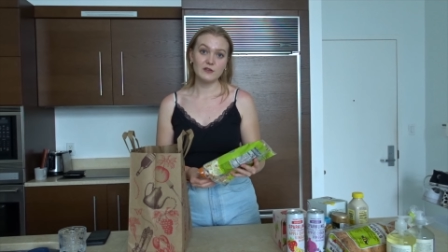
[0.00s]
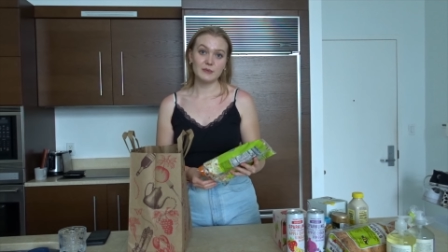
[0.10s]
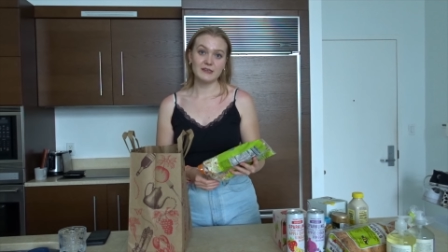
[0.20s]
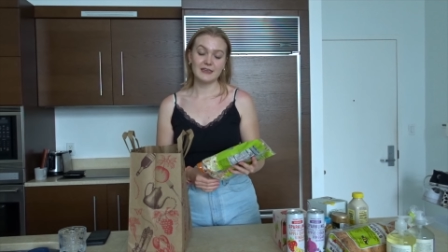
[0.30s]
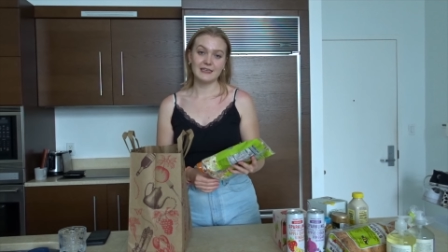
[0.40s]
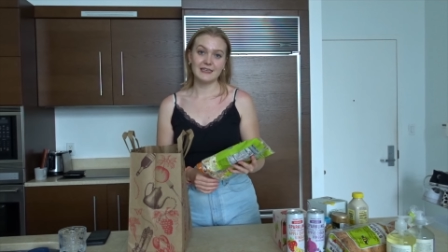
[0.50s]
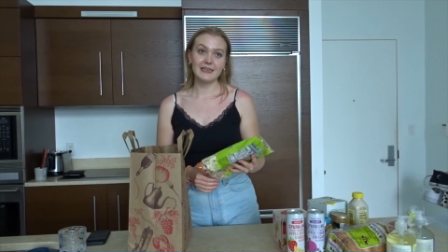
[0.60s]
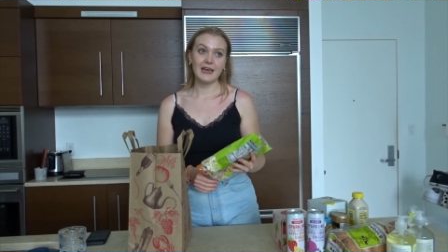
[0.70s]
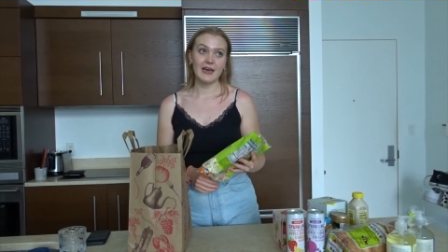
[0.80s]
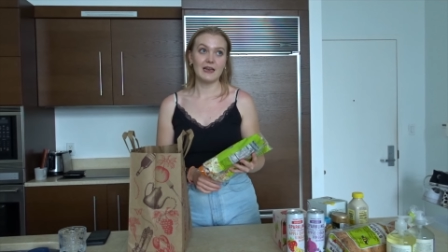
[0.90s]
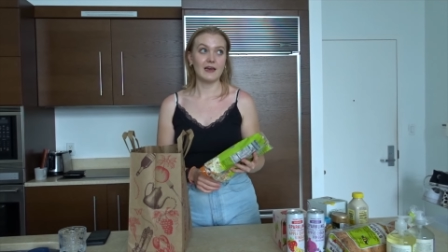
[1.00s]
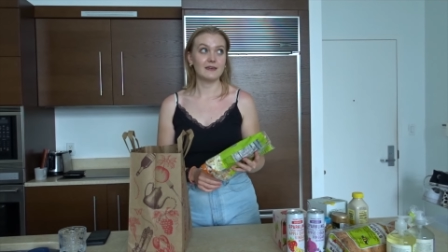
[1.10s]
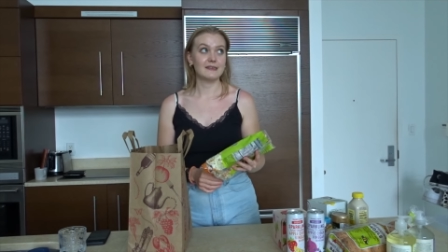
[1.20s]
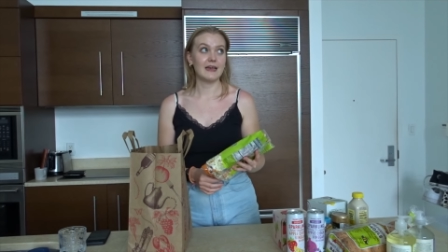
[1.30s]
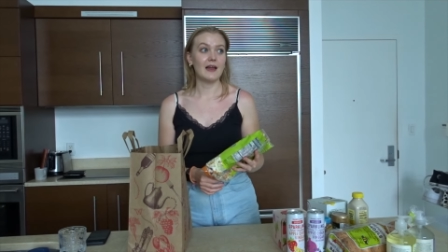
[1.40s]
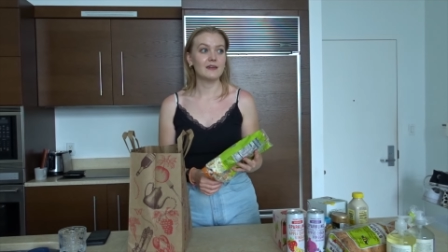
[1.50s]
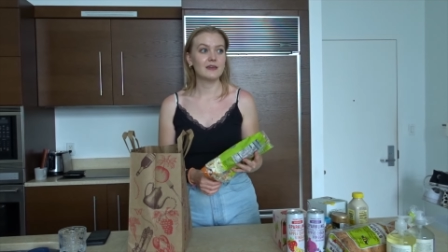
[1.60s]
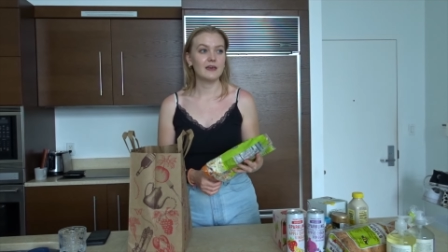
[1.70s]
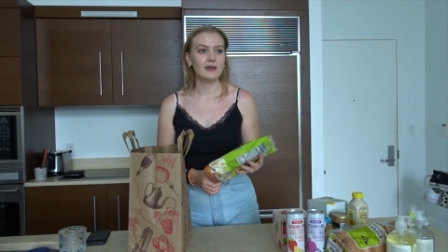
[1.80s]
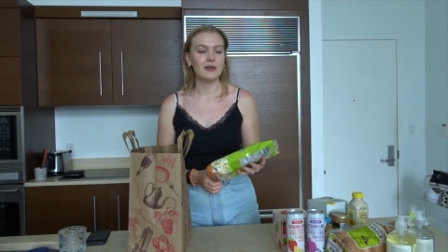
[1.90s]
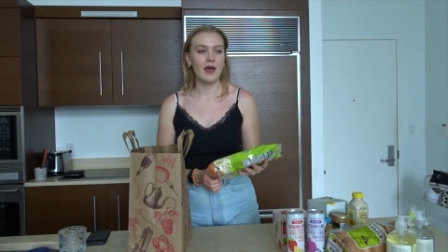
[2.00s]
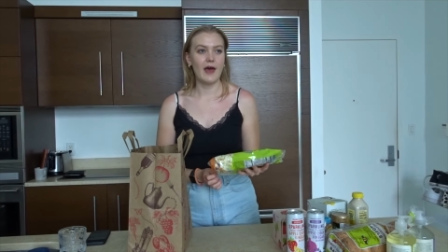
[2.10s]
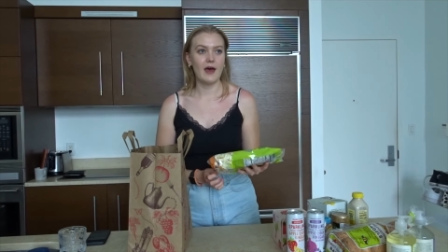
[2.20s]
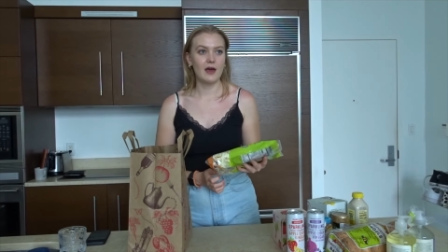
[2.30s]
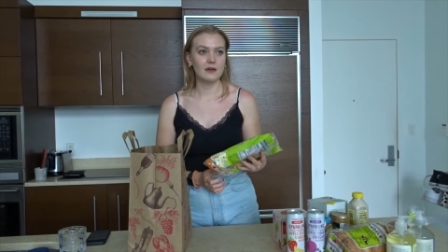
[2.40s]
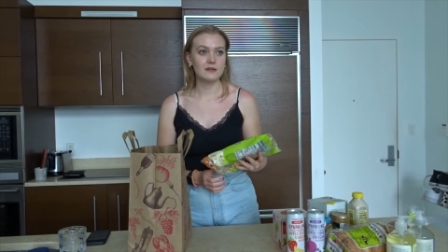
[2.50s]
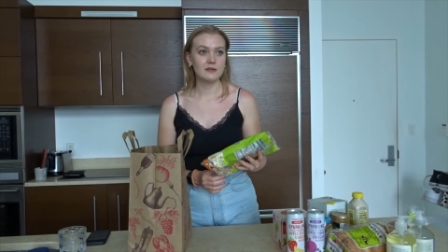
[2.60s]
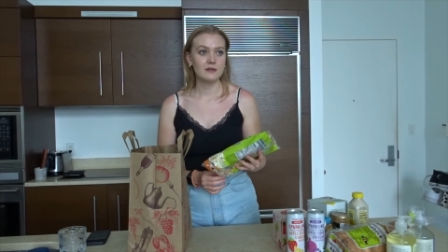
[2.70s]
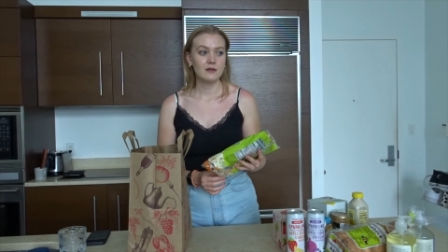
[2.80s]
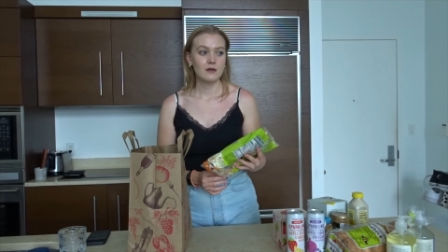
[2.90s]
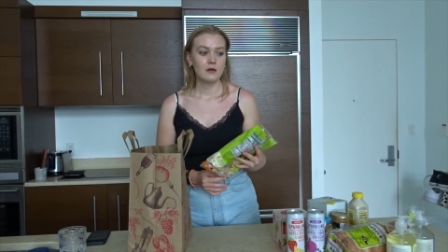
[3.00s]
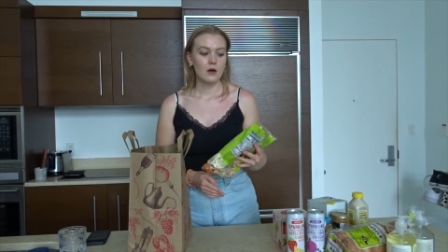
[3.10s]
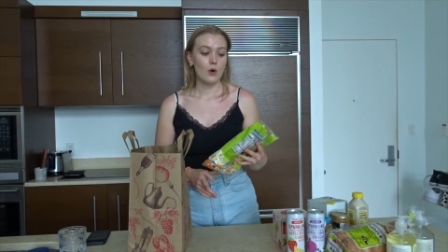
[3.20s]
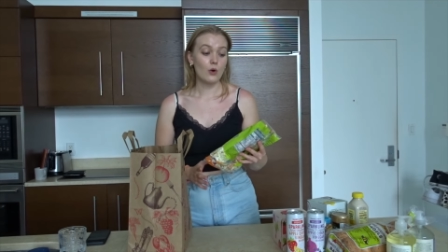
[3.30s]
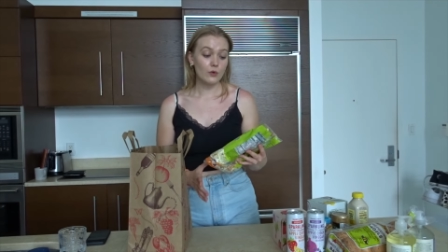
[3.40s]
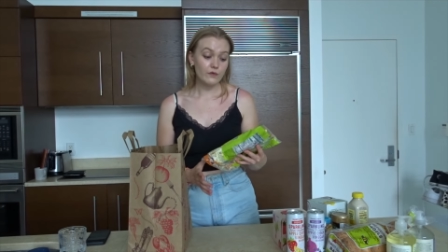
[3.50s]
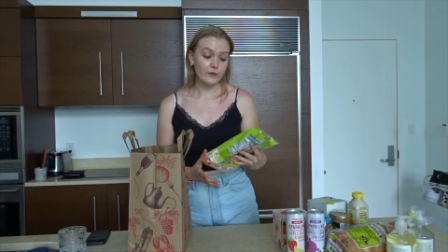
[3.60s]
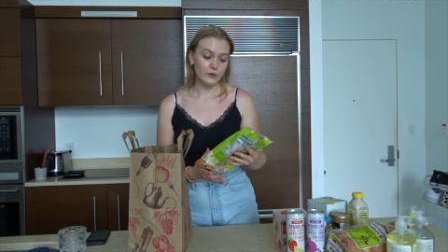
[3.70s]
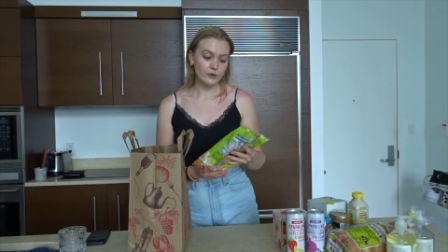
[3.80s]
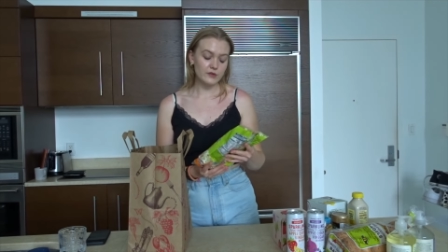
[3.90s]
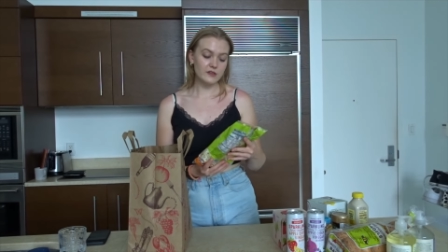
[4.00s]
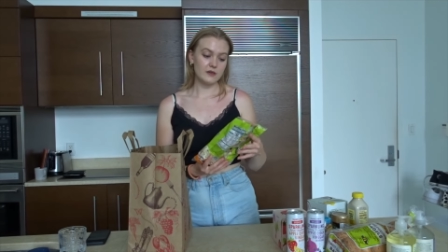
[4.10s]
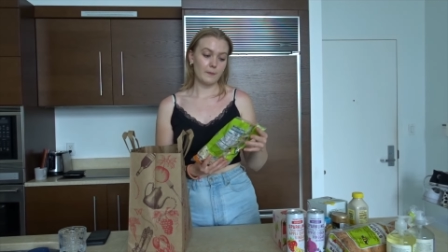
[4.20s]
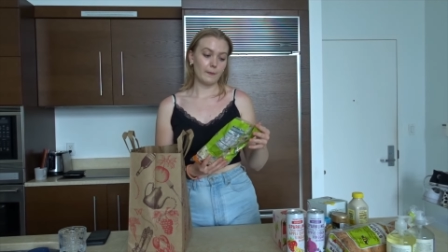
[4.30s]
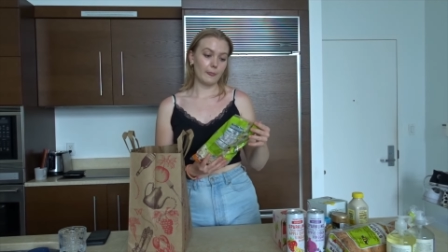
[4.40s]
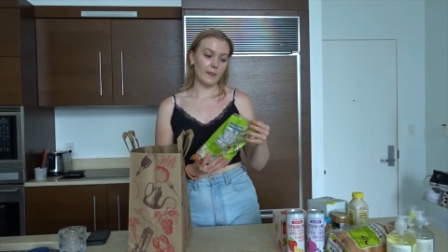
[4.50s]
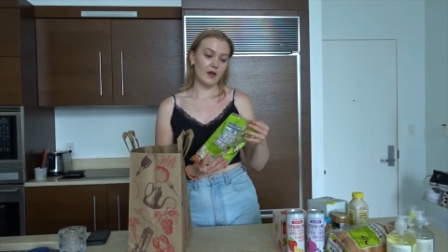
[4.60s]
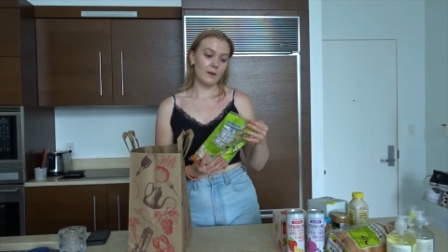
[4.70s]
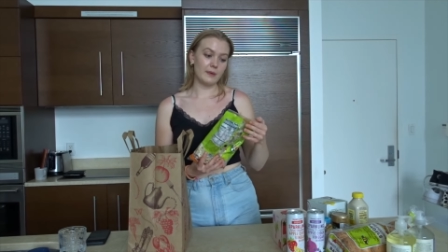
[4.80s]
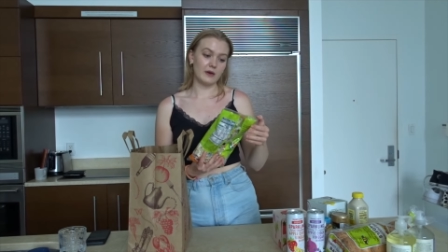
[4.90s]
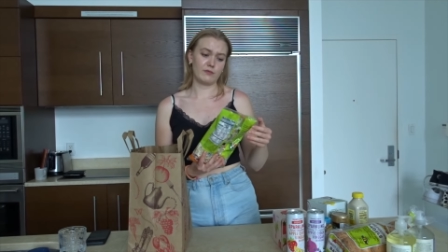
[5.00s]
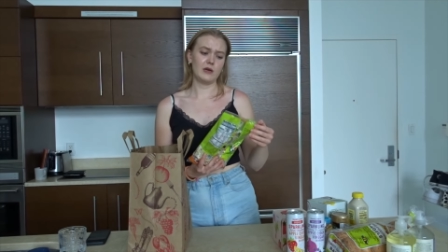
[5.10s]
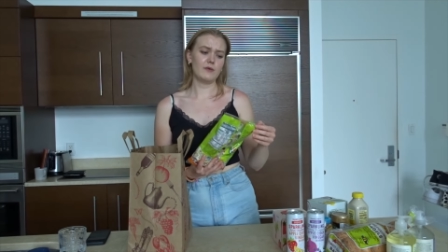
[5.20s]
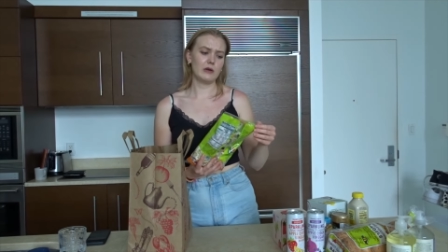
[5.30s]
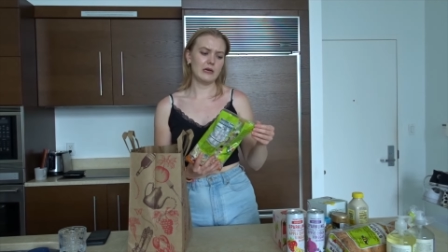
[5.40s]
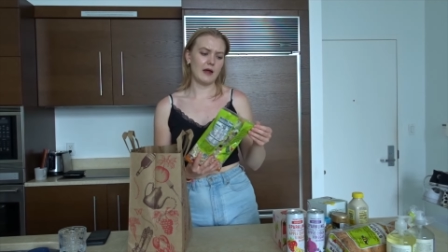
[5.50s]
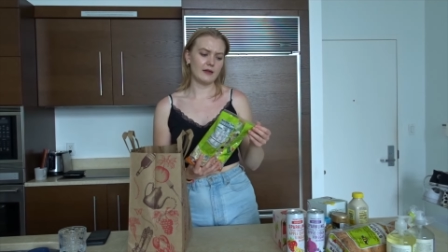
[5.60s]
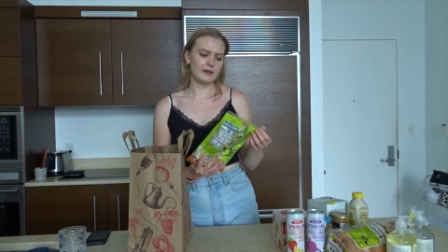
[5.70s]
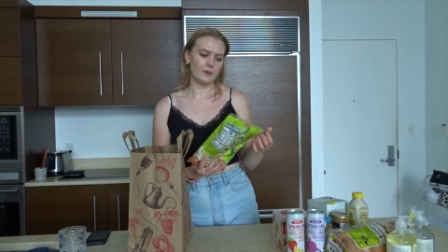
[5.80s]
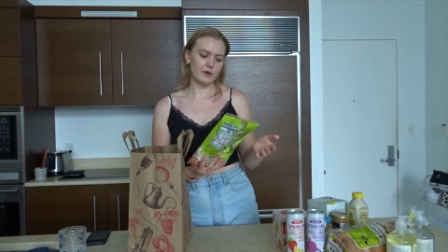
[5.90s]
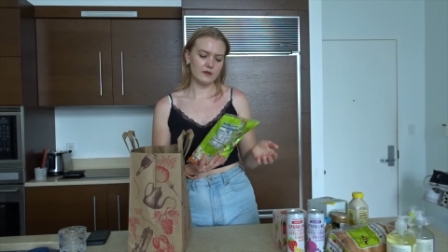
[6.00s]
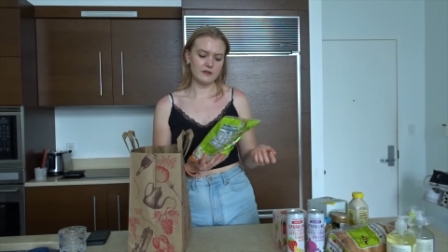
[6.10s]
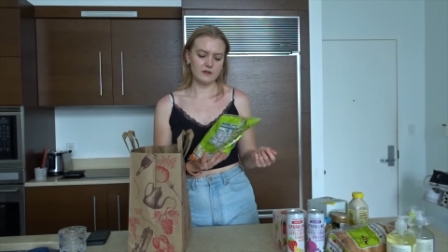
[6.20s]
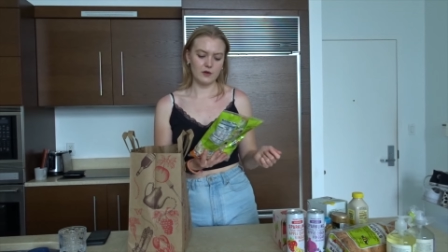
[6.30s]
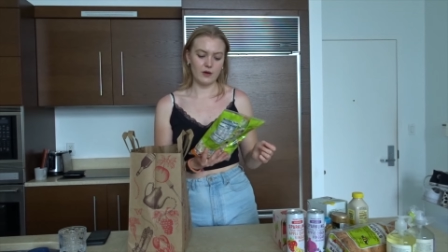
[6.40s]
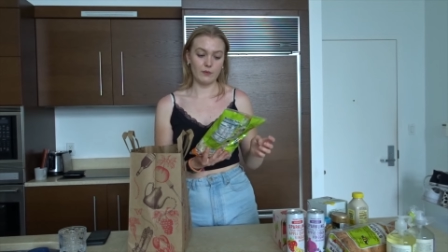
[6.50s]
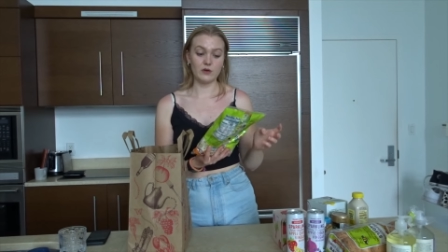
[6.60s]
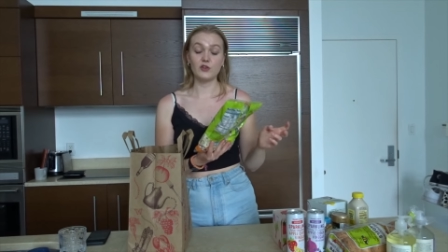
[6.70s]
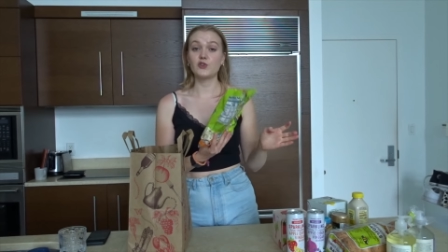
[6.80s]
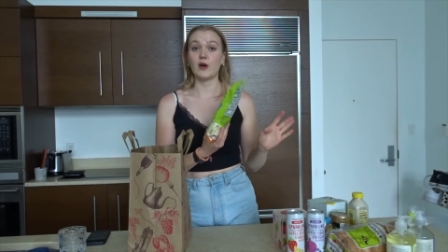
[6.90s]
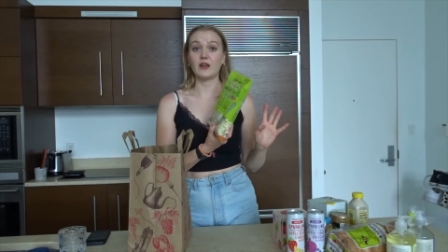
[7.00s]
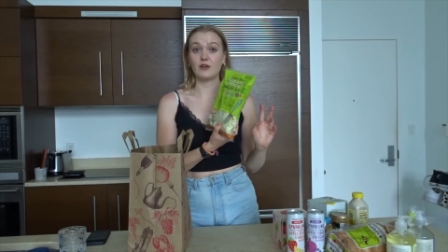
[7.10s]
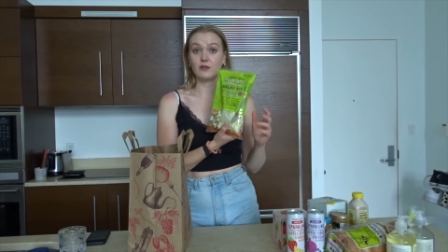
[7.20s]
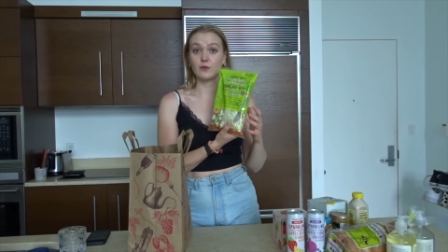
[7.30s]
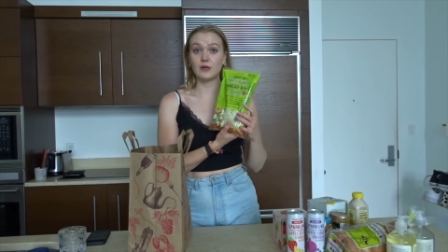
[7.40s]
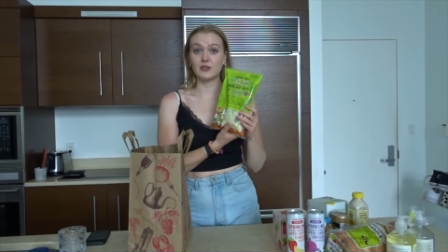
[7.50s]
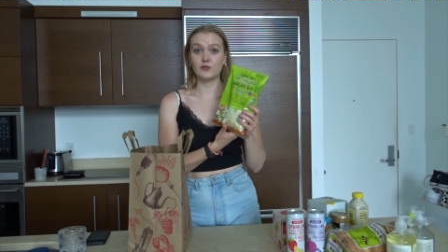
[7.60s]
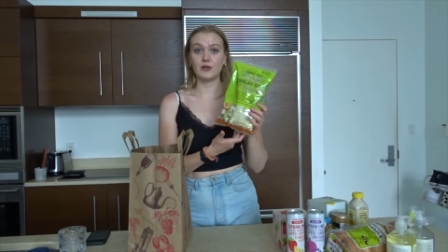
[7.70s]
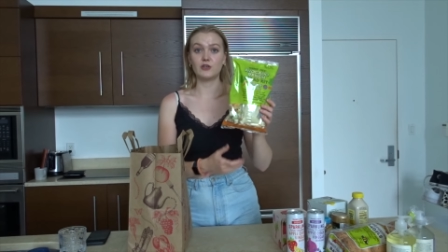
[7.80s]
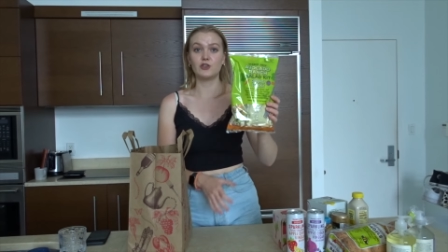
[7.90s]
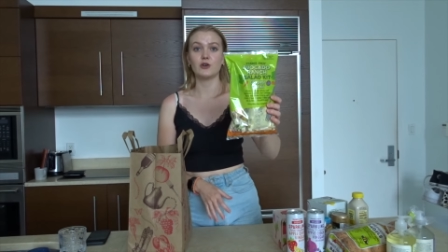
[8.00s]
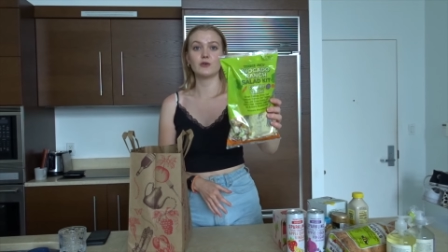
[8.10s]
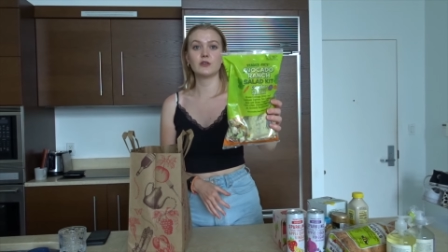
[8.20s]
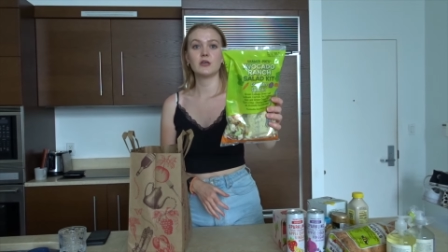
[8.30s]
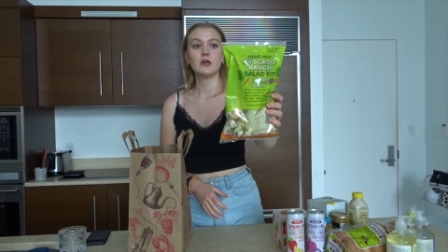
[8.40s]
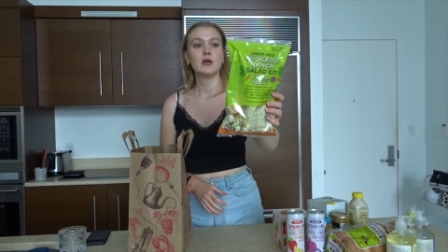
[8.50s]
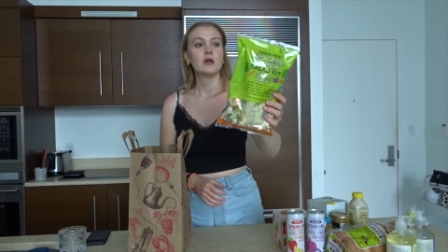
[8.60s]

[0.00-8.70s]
because I did get like a salad kit at Whole Foods um, and I really really like that one so I wanted to try another one at Trader Joe's.